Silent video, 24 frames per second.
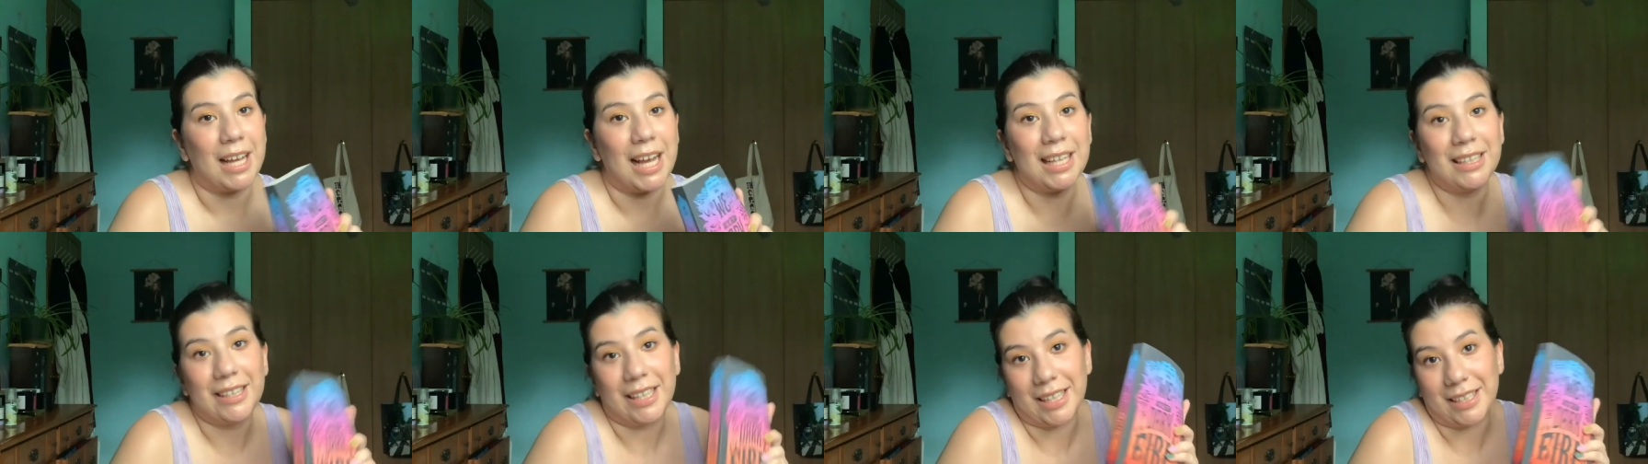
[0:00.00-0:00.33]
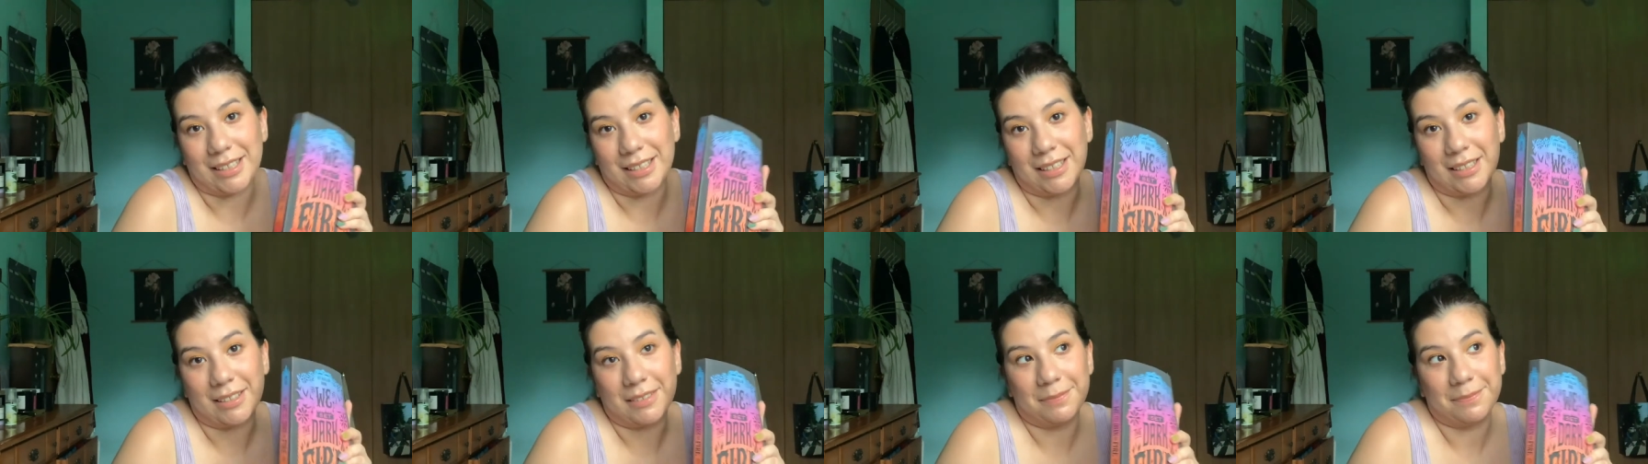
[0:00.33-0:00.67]
I liked
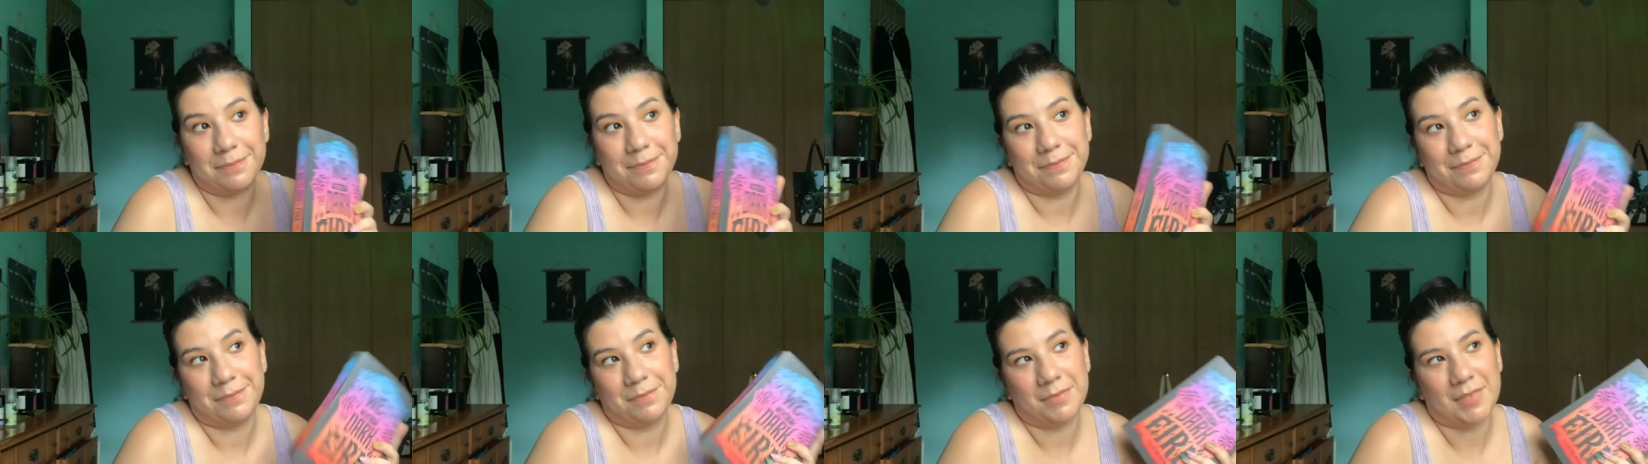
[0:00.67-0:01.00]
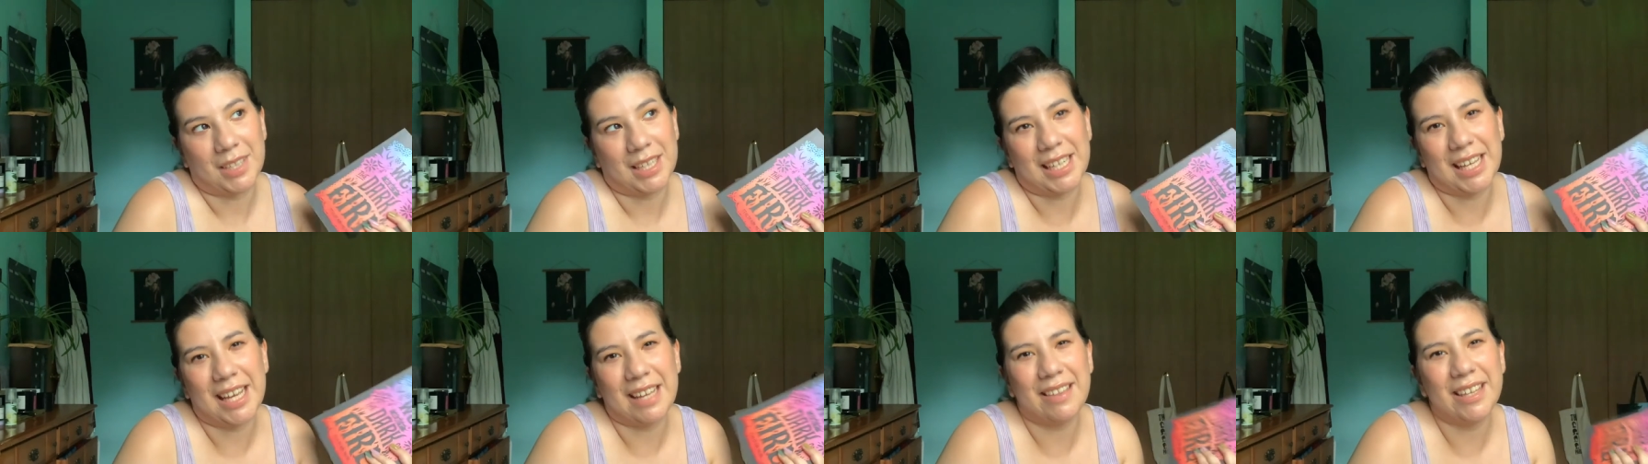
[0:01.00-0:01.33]
it.
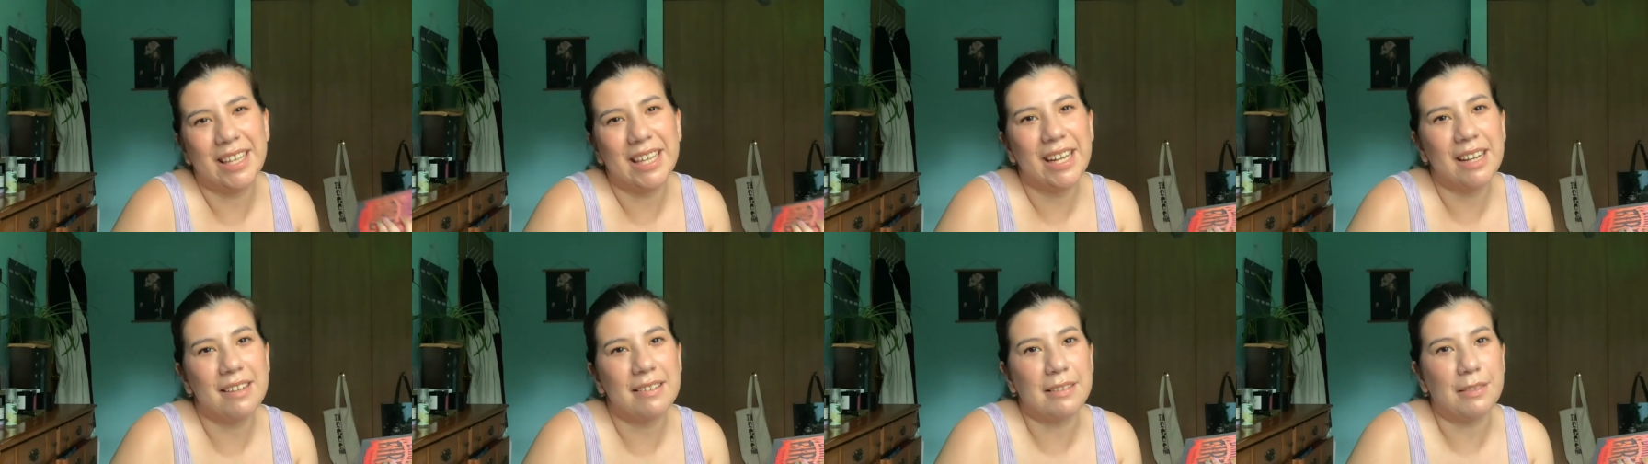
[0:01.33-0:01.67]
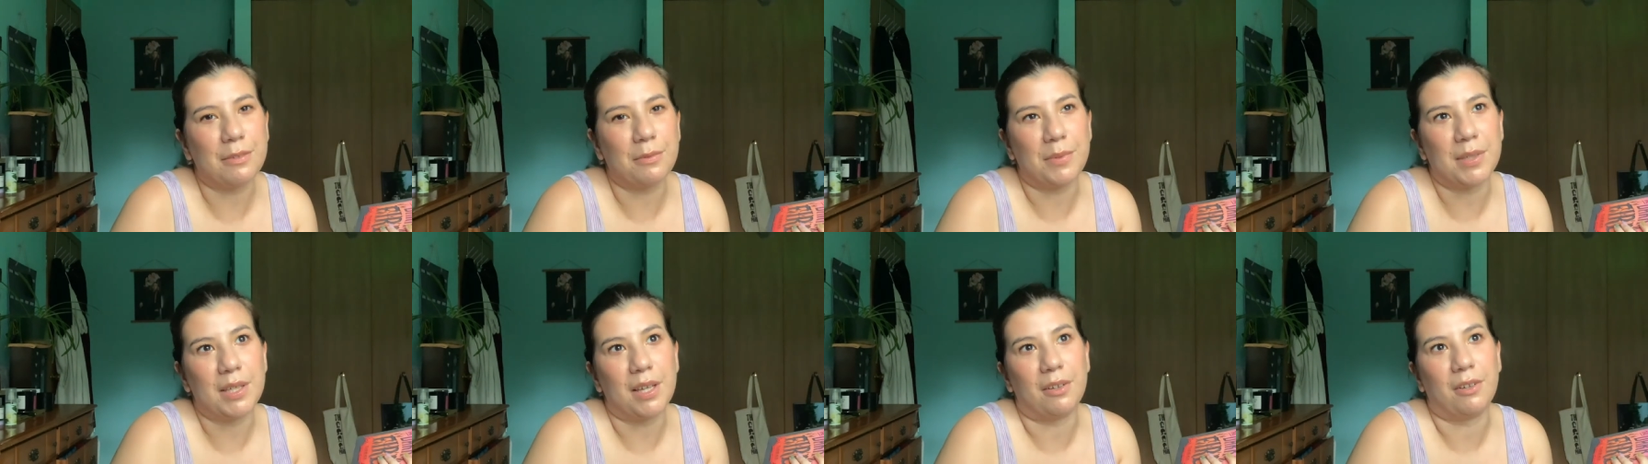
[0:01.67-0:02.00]
I think it has
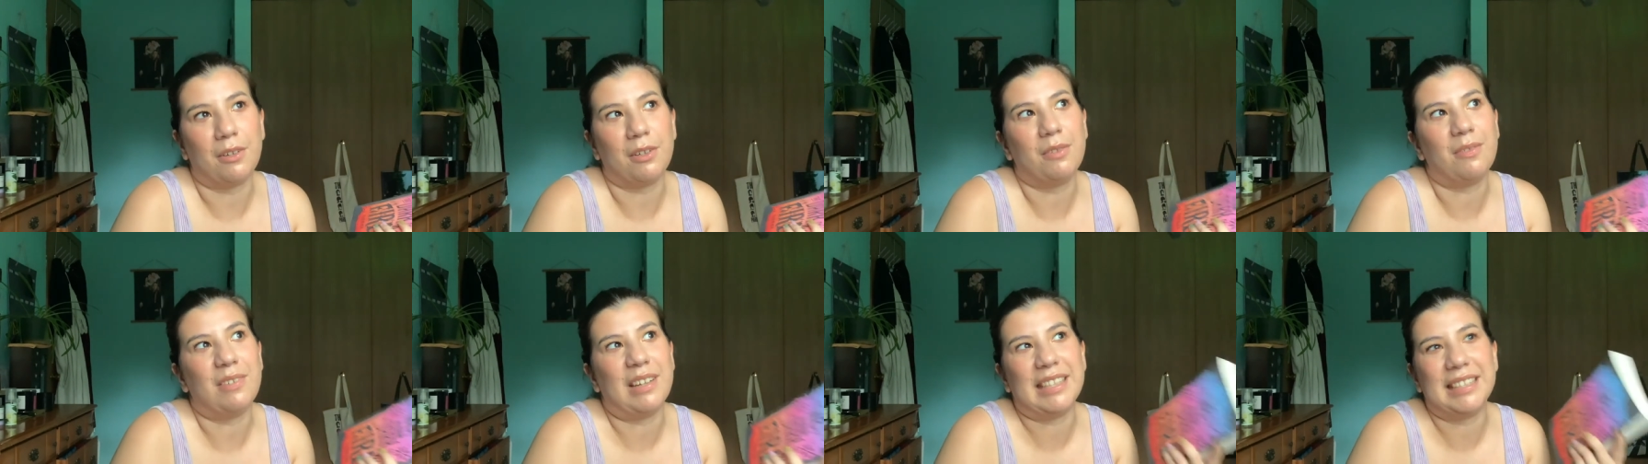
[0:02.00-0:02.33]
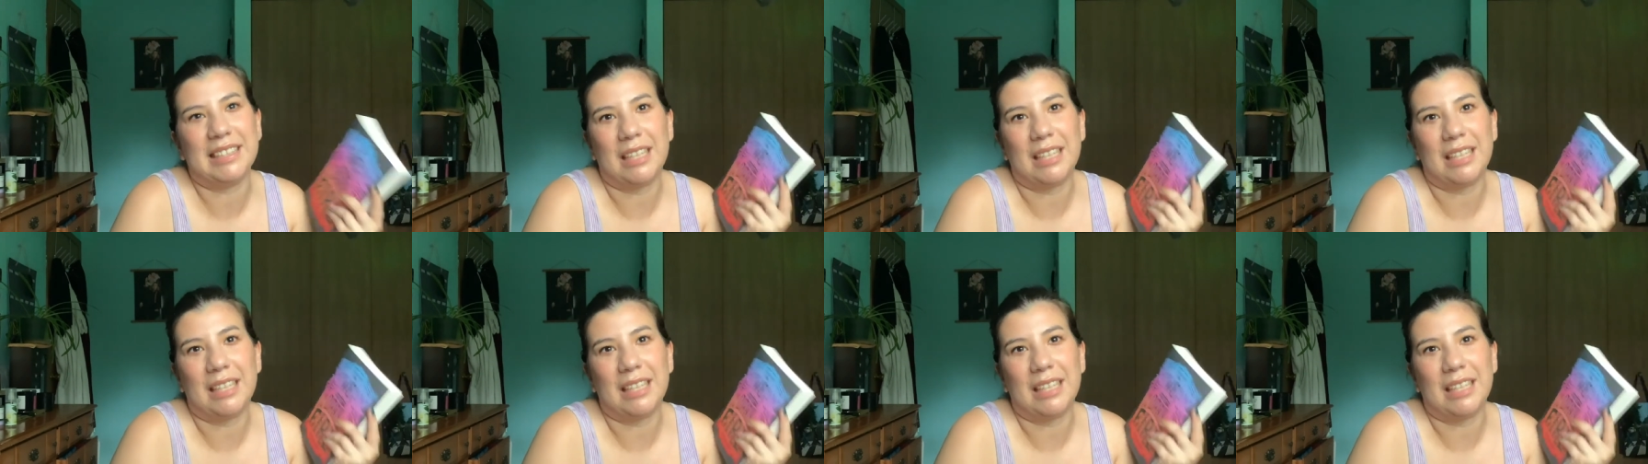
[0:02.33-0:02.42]
three on Goodreads,